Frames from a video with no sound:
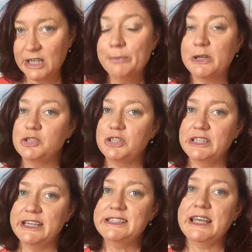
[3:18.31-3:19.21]
because you
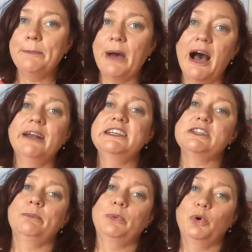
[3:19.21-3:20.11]
need to get partners
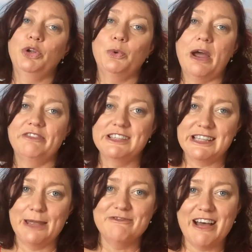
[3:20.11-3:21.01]
on board who have the
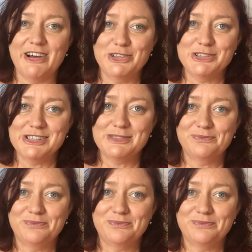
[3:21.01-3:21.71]
same values.